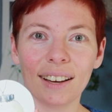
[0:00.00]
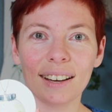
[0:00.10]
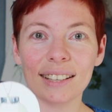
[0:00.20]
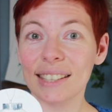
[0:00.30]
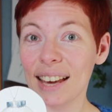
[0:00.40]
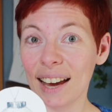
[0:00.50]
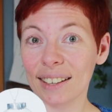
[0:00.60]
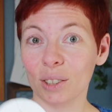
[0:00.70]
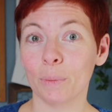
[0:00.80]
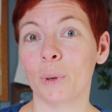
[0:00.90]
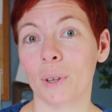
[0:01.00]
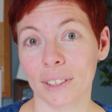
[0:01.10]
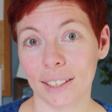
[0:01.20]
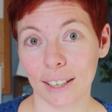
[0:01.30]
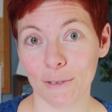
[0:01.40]
uh, tags you put
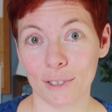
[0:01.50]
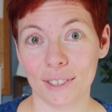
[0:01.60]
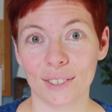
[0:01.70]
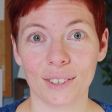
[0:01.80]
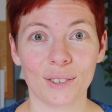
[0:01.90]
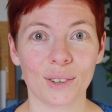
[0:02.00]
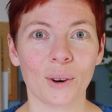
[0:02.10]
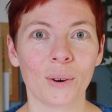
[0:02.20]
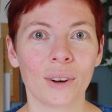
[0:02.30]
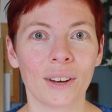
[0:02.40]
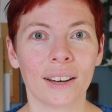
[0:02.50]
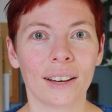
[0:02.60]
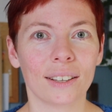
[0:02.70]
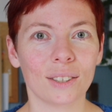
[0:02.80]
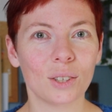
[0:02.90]
on gifts. So
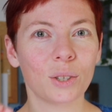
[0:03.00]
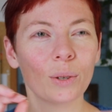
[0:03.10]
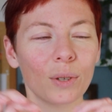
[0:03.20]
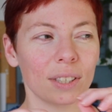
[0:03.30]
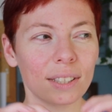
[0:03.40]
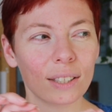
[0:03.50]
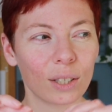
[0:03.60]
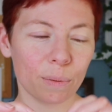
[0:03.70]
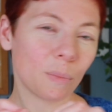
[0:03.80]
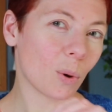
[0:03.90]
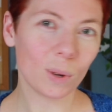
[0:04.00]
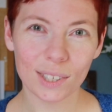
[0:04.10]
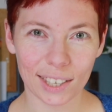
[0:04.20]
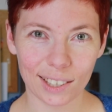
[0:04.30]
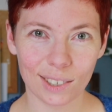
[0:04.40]
just using these small
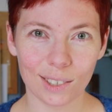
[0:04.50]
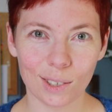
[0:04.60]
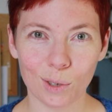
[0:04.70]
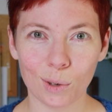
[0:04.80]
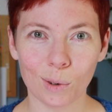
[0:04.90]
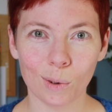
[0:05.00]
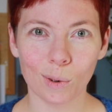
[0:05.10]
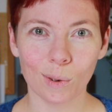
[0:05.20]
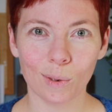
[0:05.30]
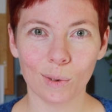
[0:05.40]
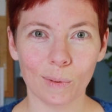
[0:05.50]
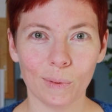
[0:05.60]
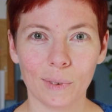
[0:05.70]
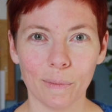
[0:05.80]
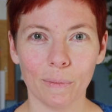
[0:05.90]
sketches to
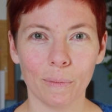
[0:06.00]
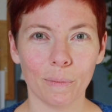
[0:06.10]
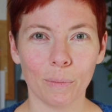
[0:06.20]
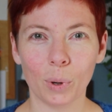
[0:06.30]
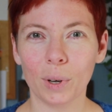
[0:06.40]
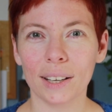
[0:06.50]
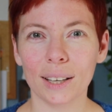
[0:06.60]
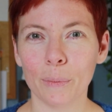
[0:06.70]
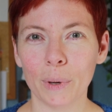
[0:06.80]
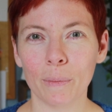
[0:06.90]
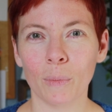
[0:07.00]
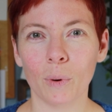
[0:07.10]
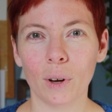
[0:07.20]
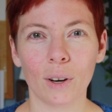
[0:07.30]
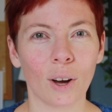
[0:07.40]
put a little bit
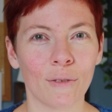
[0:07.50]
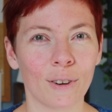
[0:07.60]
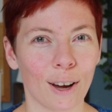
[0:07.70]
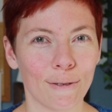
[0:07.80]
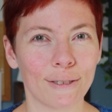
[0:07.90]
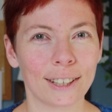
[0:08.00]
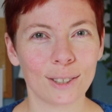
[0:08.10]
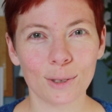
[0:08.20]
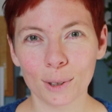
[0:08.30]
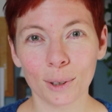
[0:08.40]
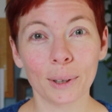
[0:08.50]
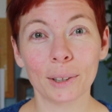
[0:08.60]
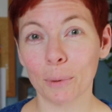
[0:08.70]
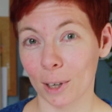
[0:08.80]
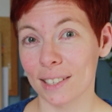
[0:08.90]
of love into your
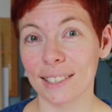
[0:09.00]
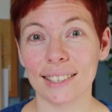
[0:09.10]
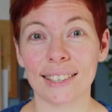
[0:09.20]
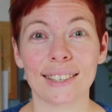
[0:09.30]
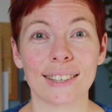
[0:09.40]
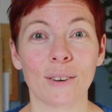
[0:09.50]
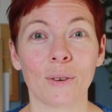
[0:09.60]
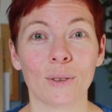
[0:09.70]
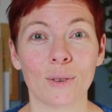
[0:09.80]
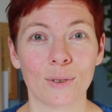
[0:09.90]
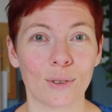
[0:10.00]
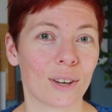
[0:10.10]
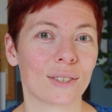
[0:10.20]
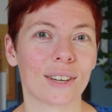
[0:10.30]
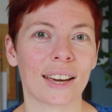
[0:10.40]
presents is
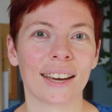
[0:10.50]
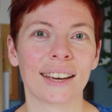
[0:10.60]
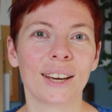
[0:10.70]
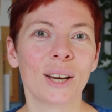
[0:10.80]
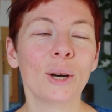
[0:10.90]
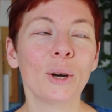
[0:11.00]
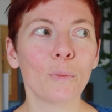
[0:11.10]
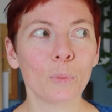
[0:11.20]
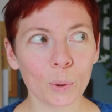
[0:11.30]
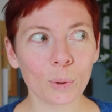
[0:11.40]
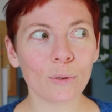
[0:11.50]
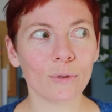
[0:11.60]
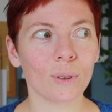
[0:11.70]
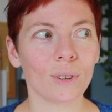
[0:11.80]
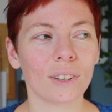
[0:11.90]
such a
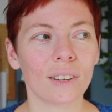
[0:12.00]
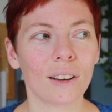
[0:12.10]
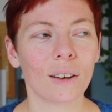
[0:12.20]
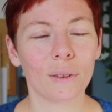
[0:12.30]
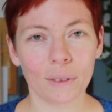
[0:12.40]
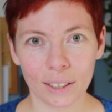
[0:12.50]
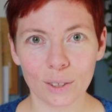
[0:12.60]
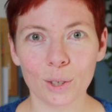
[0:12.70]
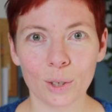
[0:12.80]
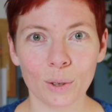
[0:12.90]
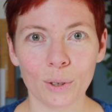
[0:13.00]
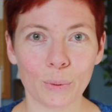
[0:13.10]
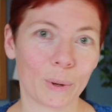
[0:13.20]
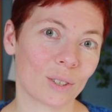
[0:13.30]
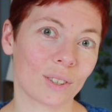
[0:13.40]
beautiful thing to do,
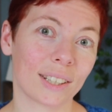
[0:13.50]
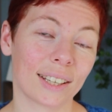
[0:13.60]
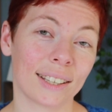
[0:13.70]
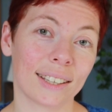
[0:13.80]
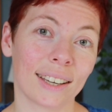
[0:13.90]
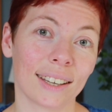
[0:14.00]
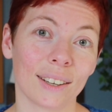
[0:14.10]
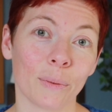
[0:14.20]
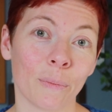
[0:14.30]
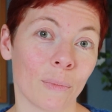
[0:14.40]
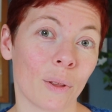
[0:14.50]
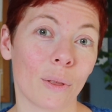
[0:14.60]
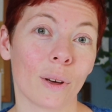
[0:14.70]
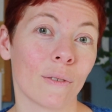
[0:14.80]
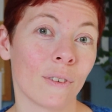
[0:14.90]
especially in a
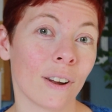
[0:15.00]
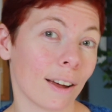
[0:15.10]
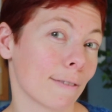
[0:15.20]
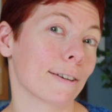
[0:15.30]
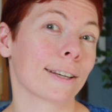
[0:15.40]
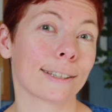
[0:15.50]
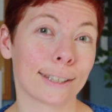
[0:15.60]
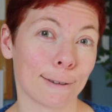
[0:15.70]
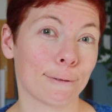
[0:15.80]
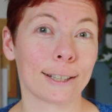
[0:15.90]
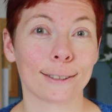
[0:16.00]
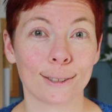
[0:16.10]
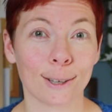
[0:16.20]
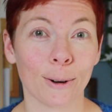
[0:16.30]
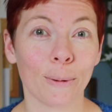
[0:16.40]
month of love and giving.
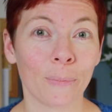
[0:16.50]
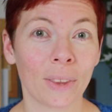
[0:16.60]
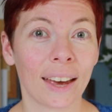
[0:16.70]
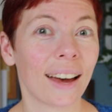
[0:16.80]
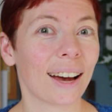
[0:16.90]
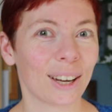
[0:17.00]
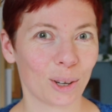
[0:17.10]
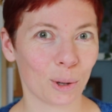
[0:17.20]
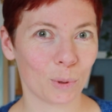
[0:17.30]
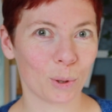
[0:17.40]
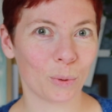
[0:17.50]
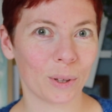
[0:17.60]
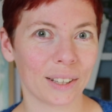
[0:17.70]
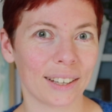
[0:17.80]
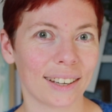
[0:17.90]
So I hope you
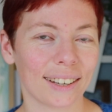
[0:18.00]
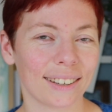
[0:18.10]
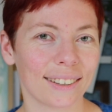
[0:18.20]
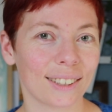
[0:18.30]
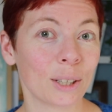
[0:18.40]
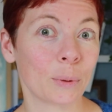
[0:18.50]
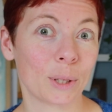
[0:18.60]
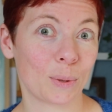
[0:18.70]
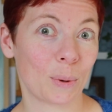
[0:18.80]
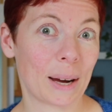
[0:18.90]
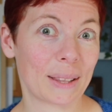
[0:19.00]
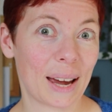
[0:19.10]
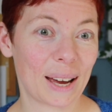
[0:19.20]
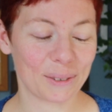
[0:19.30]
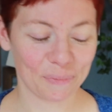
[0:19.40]
will uh, you will try
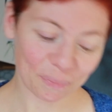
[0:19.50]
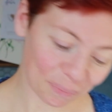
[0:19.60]
that.